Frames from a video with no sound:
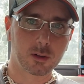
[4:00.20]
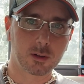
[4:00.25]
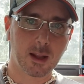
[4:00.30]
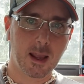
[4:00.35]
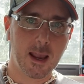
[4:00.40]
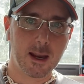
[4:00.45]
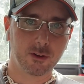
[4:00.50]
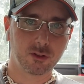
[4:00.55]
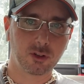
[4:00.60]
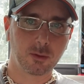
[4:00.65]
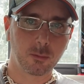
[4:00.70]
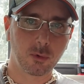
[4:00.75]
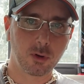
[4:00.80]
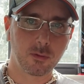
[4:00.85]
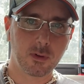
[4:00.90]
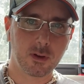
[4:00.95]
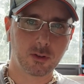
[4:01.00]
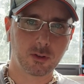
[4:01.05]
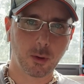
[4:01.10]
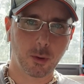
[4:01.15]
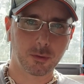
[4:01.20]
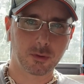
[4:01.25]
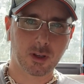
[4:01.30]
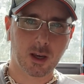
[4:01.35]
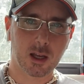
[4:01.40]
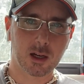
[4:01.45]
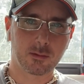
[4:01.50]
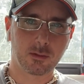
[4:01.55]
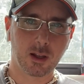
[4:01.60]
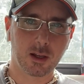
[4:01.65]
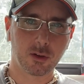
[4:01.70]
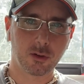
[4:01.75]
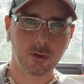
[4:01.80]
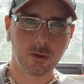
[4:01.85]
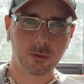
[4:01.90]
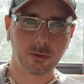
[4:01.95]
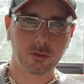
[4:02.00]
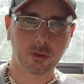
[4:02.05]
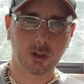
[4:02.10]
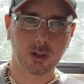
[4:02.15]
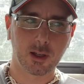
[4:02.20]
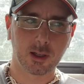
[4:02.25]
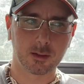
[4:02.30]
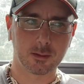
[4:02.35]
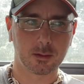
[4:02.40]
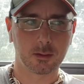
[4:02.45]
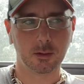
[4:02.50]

and action movies, so I was kind of like used to, like,